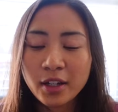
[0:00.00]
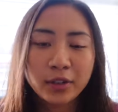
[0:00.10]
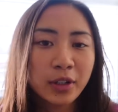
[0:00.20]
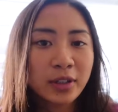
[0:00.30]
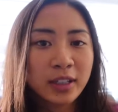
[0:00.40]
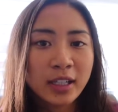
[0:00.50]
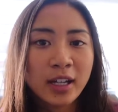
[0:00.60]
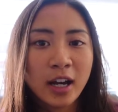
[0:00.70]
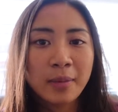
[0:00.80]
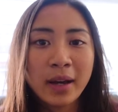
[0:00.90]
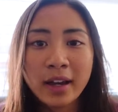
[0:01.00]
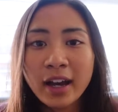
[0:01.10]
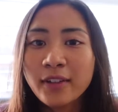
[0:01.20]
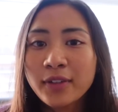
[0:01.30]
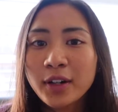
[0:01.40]
locally on my
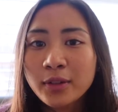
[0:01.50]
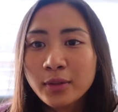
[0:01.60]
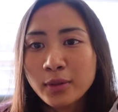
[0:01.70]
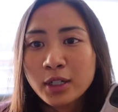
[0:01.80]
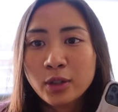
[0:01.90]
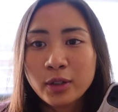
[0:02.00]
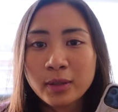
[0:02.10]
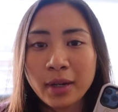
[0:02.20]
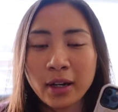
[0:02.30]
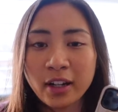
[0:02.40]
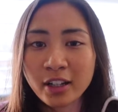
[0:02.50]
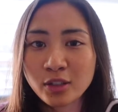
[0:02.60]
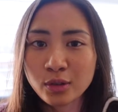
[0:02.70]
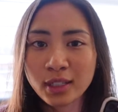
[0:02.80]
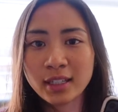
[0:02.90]
iPhone, which holds about
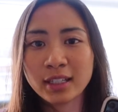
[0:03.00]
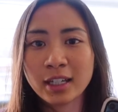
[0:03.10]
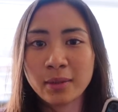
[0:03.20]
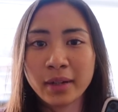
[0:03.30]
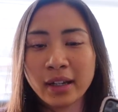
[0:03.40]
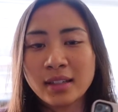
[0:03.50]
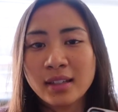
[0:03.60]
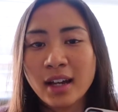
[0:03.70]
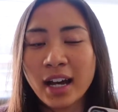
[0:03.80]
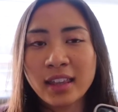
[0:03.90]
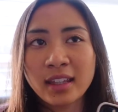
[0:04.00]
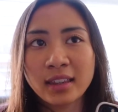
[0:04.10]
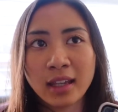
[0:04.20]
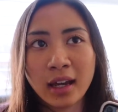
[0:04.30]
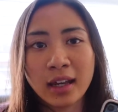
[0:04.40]
128 gigabytes, I
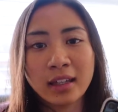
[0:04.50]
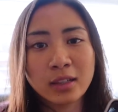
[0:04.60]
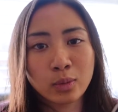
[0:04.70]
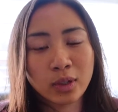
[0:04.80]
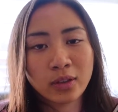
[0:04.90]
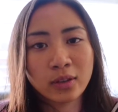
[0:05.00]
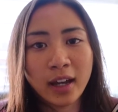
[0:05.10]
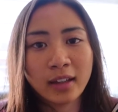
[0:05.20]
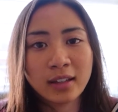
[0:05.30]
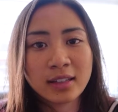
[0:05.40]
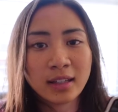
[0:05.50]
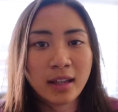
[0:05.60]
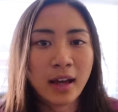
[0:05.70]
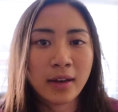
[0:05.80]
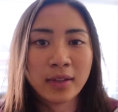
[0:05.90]
think that it's worth at least
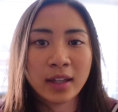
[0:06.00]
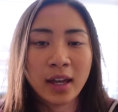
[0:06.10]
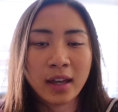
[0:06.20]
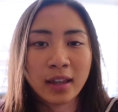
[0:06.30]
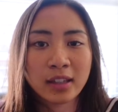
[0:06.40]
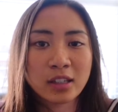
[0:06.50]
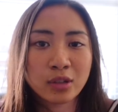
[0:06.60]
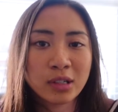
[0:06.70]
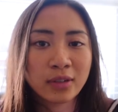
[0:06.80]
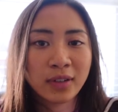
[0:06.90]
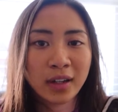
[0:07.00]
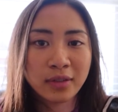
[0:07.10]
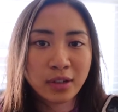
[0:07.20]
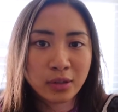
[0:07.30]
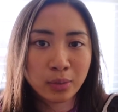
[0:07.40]
having at least 3 to 5
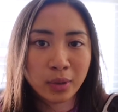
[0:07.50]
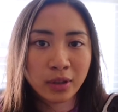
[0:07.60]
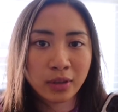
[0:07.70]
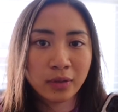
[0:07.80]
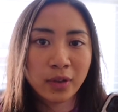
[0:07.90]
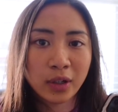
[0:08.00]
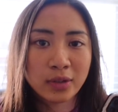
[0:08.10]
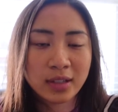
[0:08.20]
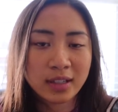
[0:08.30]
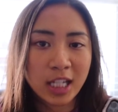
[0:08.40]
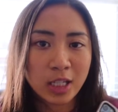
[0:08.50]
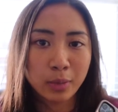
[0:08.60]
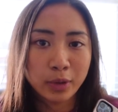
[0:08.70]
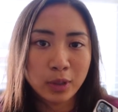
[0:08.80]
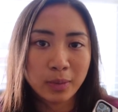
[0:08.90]
years worth of photos
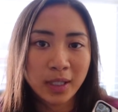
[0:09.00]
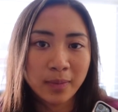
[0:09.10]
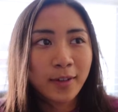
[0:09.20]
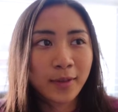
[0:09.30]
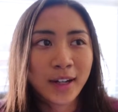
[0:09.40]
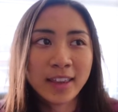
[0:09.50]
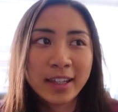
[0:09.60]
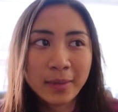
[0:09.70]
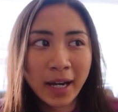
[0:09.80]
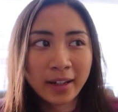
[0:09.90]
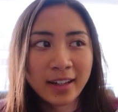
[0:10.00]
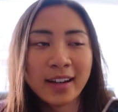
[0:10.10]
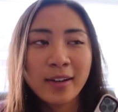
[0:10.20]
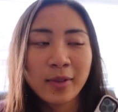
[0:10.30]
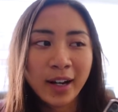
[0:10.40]
accessible to me. When I think about
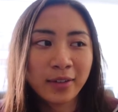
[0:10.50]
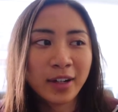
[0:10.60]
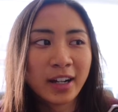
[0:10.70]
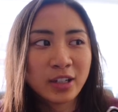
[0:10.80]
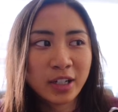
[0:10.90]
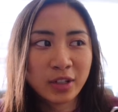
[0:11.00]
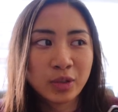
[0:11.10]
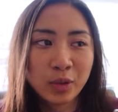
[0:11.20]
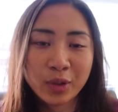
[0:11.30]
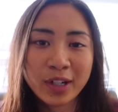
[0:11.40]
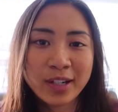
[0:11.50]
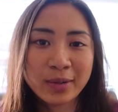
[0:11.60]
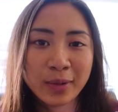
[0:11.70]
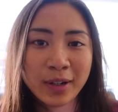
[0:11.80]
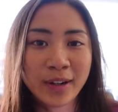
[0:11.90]
it, whenever I share
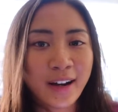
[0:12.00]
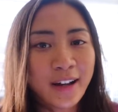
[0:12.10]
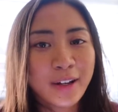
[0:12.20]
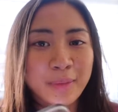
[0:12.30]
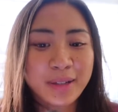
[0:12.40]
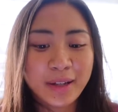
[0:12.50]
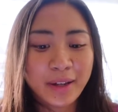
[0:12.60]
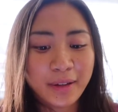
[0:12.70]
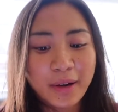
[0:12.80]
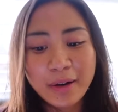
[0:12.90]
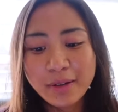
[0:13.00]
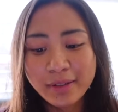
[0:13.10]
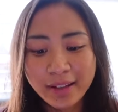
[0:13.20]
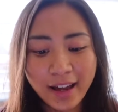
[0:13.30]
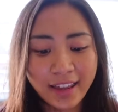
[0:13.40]
stories where I end up saying,
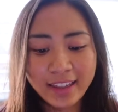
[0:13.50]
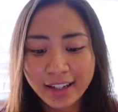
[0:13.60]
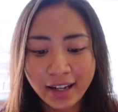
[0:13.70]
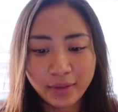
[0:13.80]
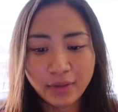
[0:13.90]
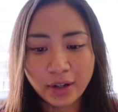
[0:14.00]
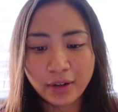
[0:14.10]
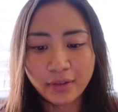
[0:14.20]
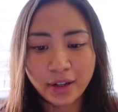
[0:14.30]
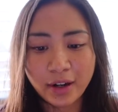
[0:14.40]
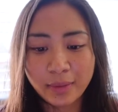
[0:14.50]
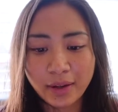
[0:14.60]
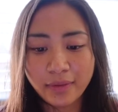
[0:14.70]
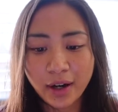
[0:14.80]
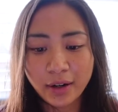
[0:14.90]
oh, I think I have a photo of it on my
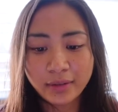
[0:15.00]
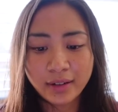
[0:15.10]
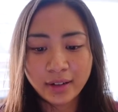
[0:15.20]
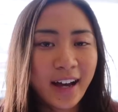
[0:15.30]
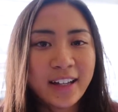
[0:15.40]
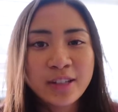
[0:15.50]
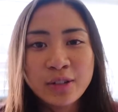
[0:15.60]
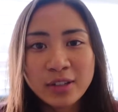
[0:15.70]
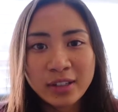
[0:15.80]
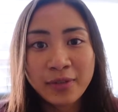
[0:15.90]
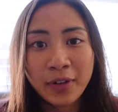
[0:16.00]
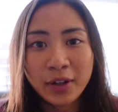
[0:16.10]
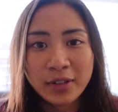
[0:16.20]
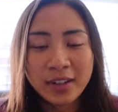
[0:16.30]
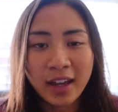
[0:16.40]
phone, it's usually
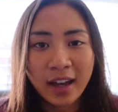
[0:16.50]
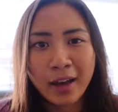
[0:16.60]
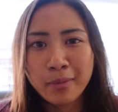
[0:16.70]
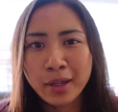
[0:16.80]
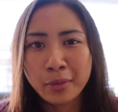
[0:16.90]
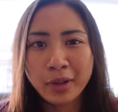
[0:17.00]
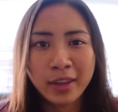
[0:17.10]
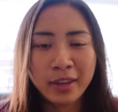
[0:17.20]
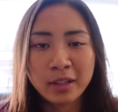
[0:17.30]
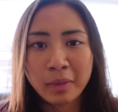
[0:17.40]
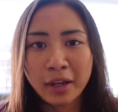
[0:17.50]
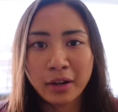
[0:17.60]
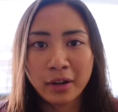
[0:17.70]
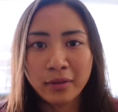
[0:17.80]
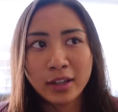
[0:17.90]
photos that have been within the span
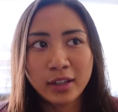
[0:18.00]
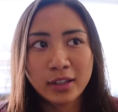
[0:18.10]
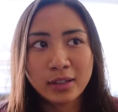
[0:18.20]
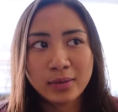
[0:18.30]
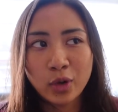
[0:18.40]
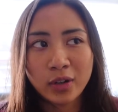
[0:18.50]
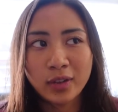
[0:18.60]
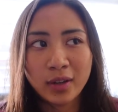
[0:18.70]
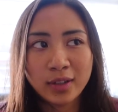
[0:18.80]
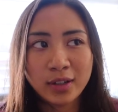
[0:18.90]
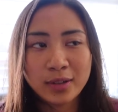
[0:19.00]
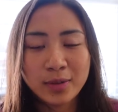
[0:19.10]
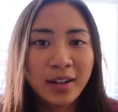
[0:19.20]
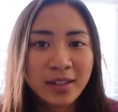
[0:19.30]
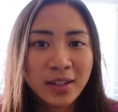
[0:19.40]
of at least 4 to 5 years.
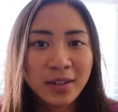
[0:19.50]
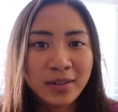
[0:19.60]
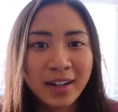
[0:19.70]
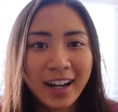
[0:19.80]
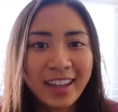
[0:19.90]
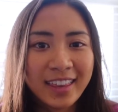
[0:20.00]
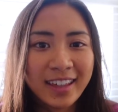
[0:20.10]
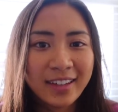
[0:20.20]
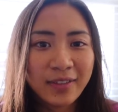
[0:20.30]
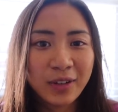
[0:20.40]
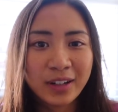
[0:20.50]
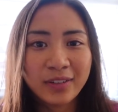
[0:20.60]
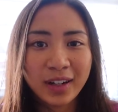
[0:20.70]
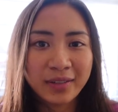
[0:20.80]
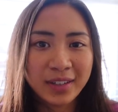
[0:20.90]
Also, I think 4 to 5